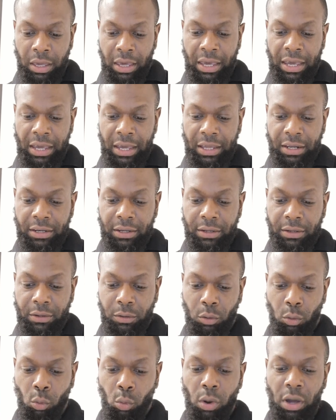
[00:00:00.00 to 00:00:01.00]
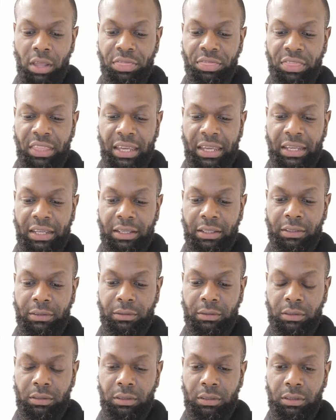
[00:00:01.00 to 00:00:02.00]
And one thing
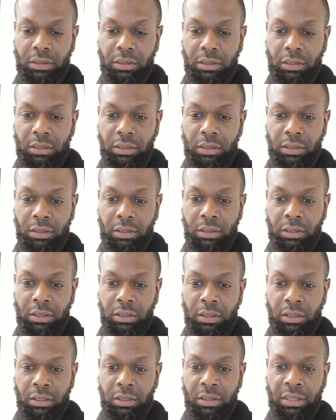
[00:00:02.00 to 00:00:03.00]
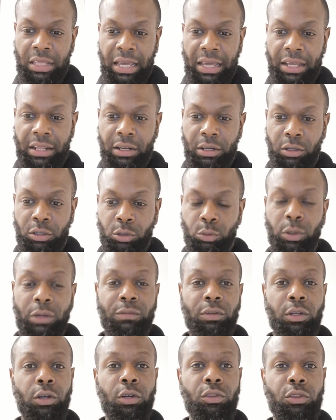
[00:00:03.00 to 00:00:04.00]
that
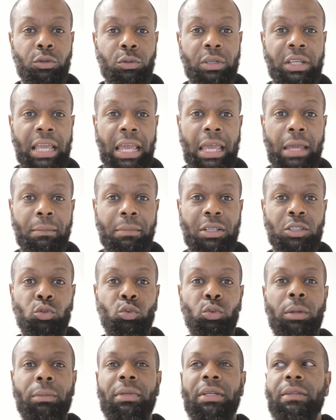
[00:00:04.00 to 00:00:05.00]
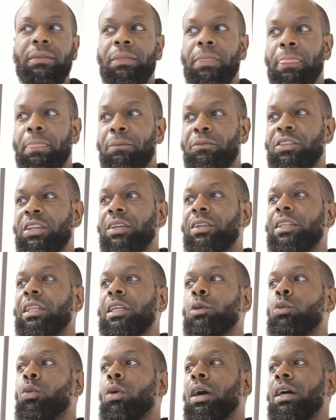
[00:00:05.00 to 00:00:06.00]
we've learned through game is women
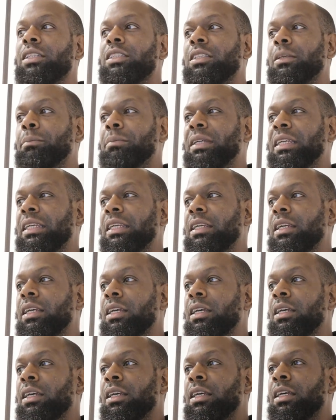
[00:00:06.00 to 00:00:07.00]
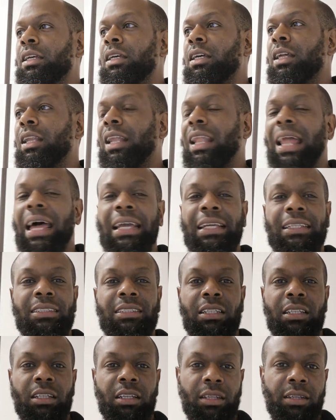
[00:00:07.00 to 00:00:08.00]
generally want to be
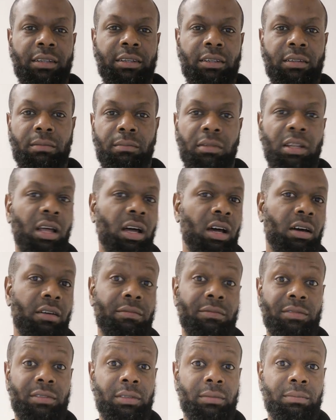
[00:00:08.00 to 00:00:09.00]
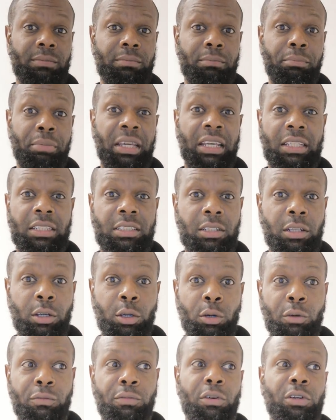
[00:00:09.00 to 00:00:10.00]
liked, loved, picked
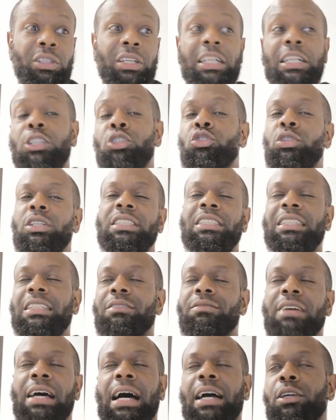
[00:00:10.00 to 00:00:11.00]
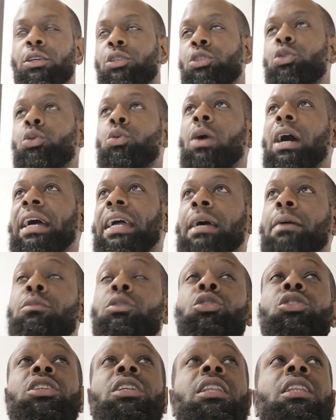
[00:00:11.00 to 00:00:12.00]
for their intrinsic values. Who I am.
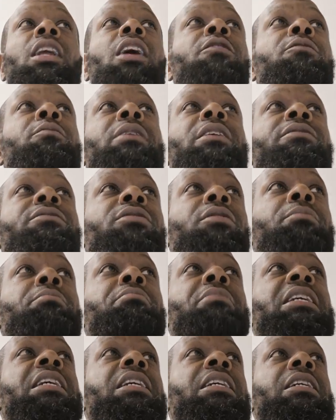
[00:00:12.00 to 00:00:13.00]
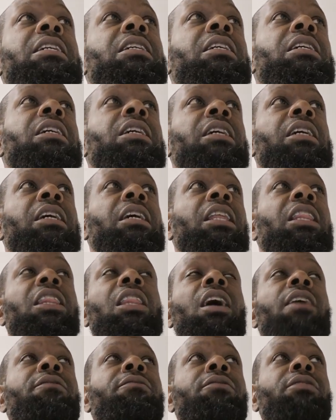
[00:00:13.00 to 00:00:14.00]
You should love me for me.
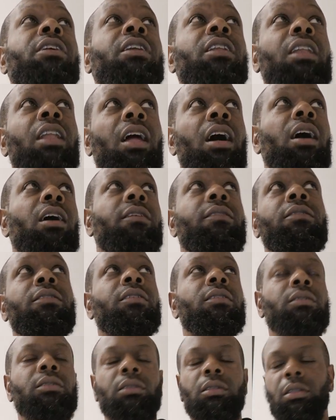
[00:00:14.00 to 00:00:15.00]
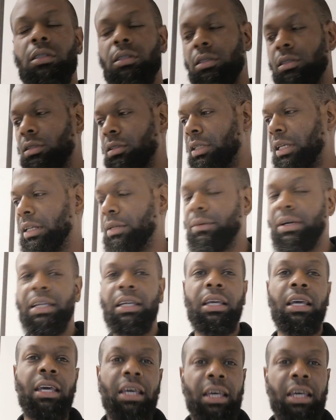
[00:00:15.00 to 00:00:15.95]
Love for love. Anyway,